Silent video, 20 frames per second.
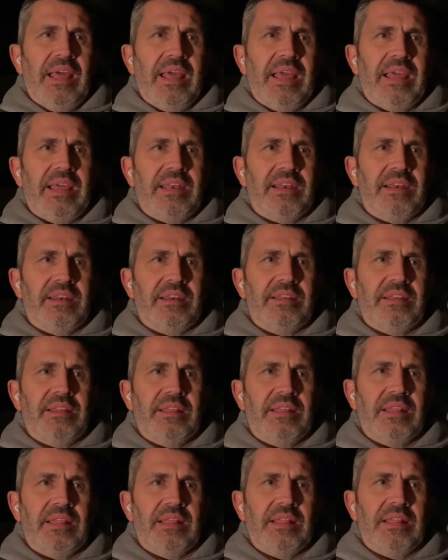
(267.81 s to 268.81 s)
And
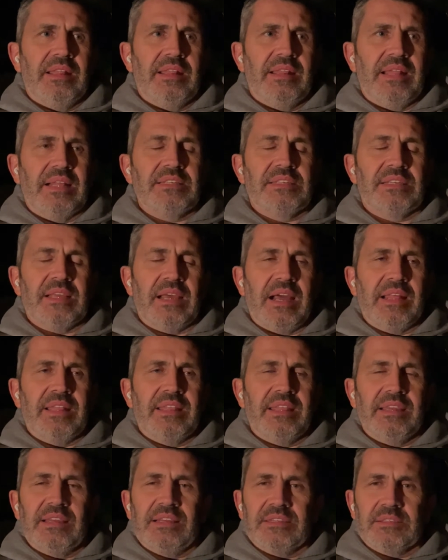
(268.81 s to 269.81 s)
that's, I think,